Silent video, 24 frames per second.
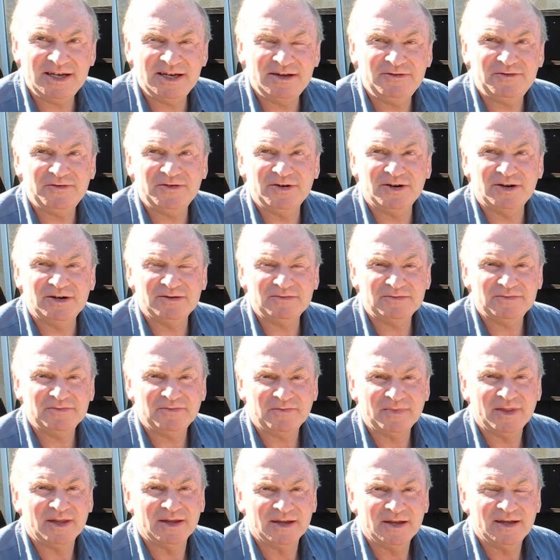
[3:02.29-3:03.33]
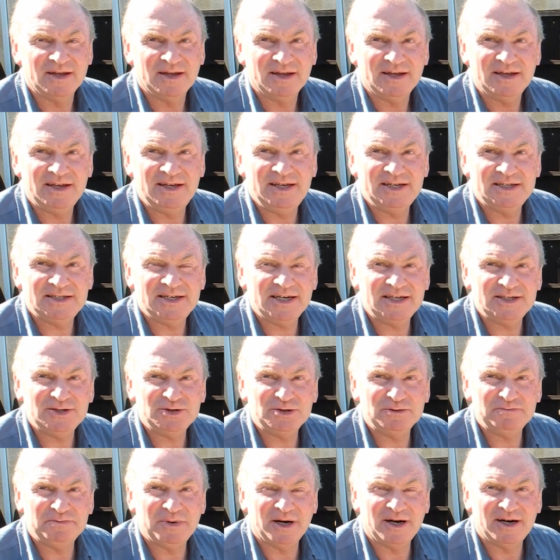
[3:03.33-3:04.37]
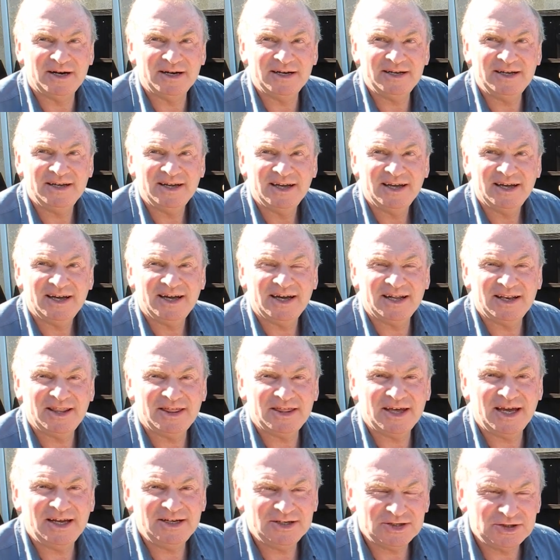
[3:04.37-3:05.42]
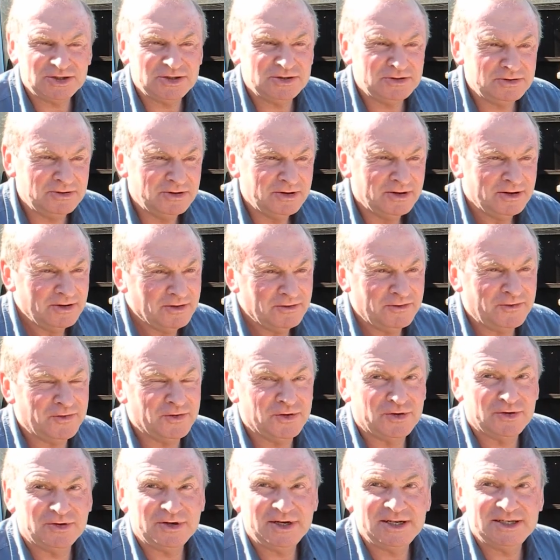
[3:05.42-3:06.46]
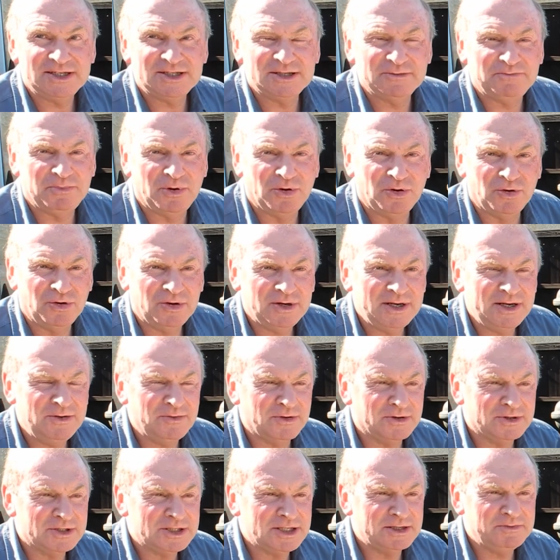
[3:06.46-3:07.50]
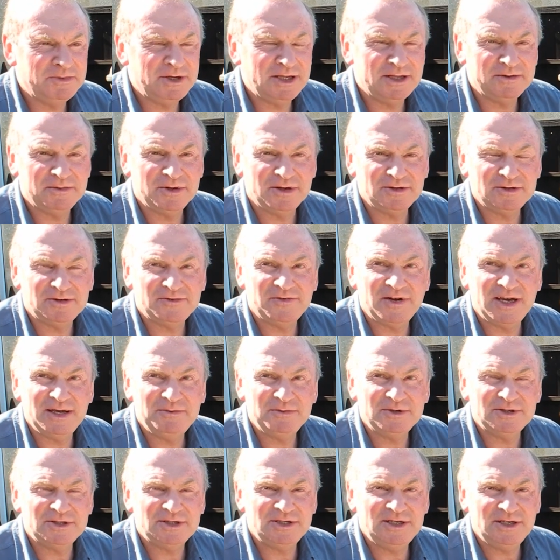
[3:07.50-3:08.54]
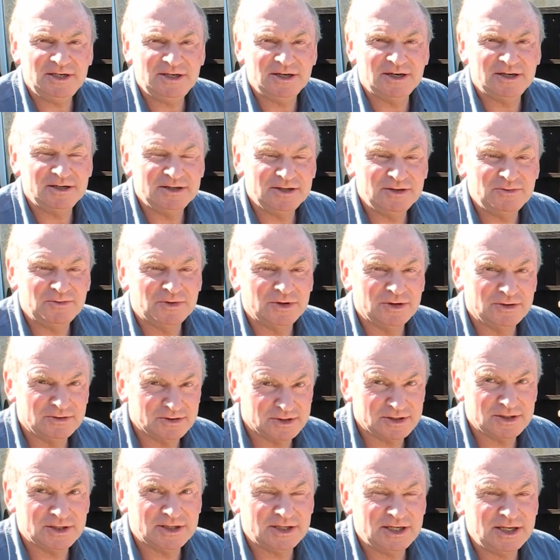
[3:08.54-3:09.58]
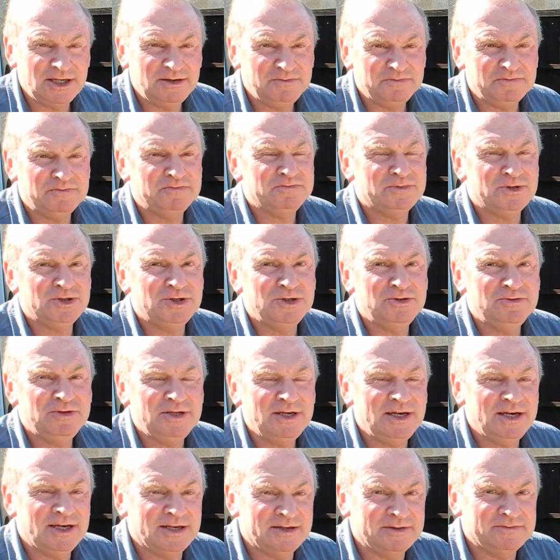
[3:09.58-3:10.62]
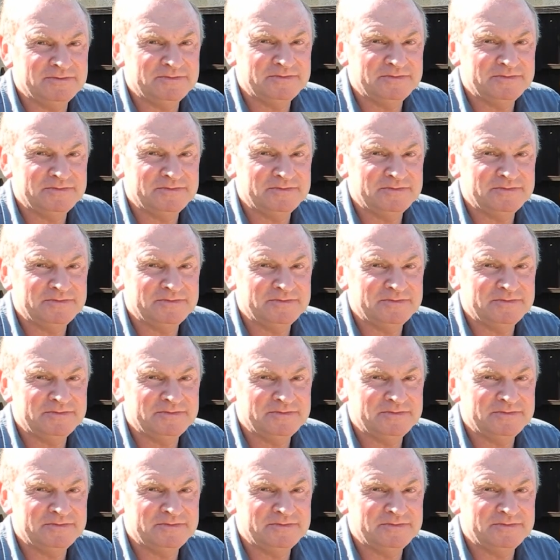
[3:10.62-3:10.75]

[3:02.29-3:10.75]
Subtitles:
If not, he says goodbye and thanks you for his support, and he wants to be the most famous seagull in the world, so keep tuning in.